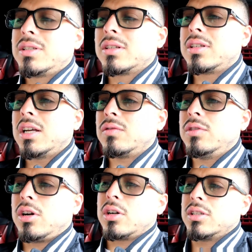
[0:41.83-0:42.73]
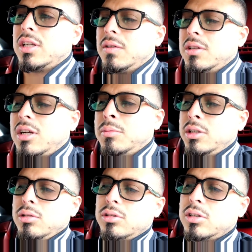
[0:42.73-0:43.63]
be successful, y'all, because every time
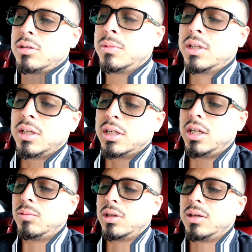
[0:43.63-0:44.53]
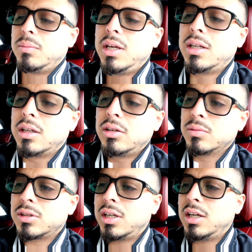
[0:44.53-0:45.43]
he do something, he really mean it. You know
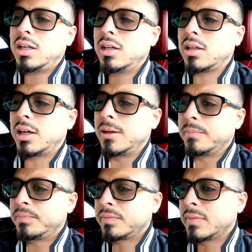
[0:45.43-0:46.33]
what I'm saying? And, like,